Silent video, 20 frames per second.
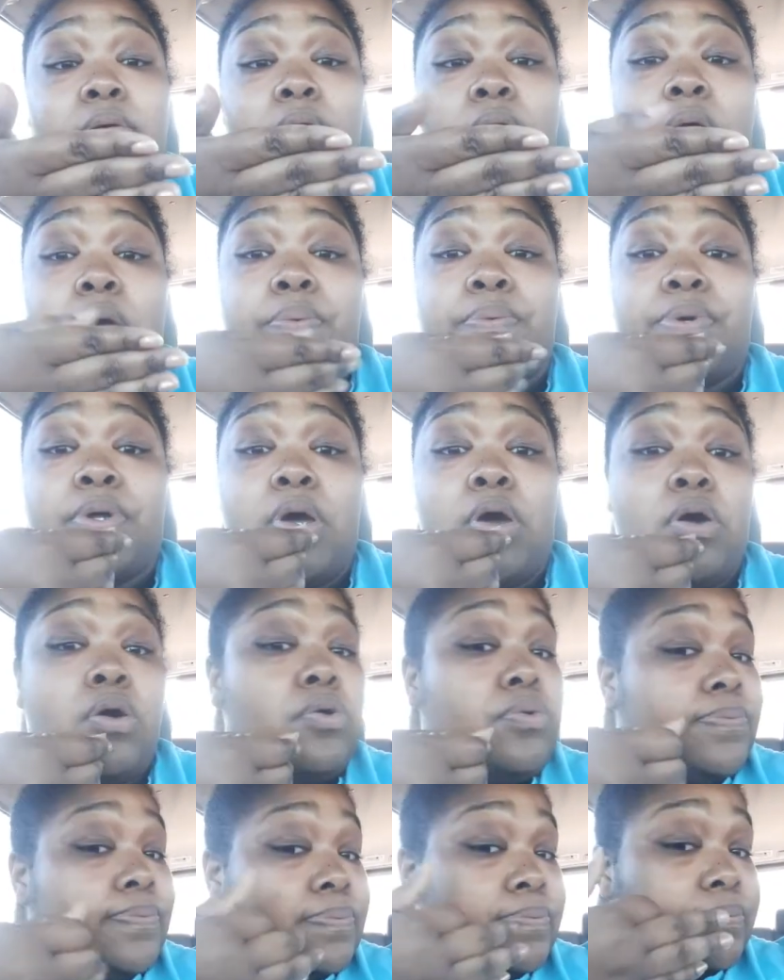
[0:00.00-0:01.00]
I would
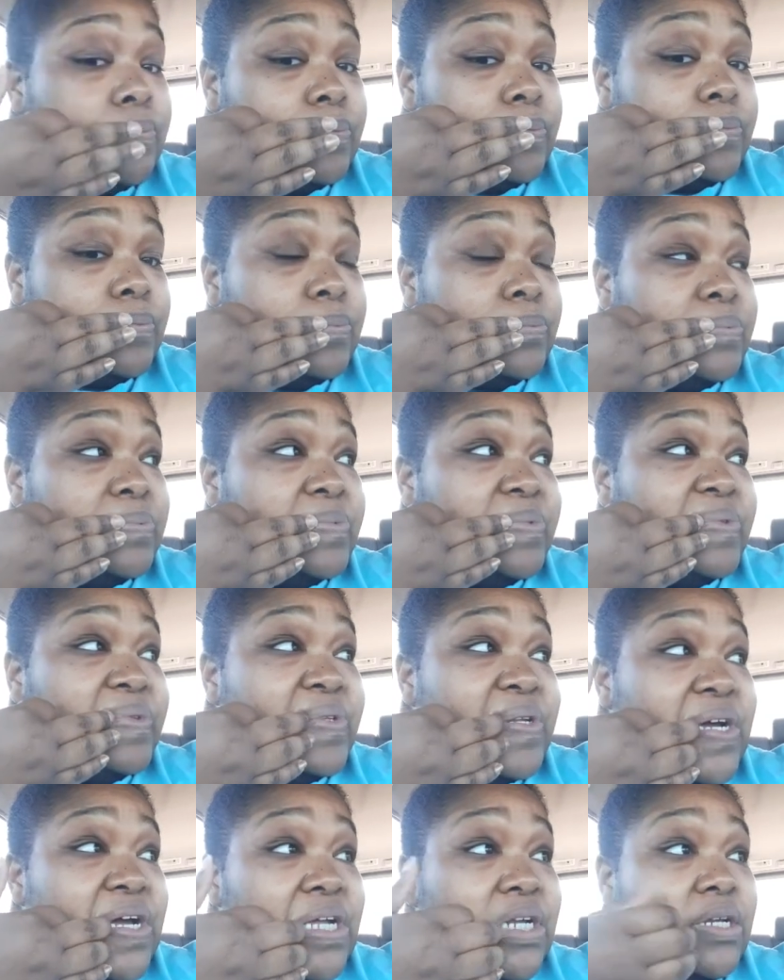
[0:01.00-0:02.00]
hope
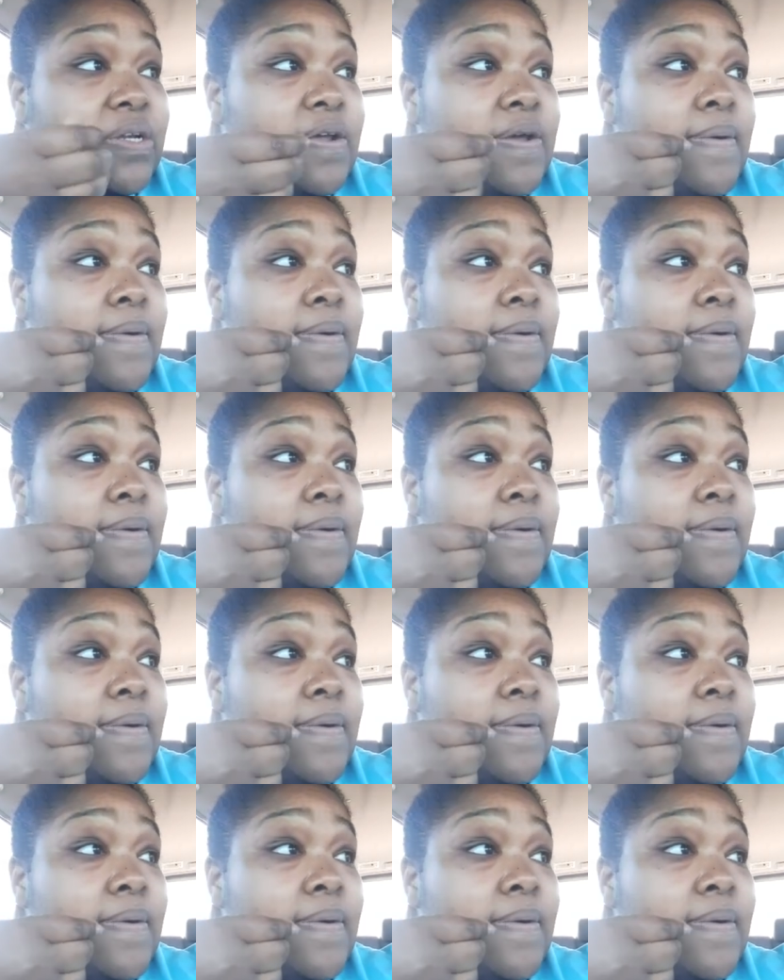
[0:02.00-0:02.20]
not.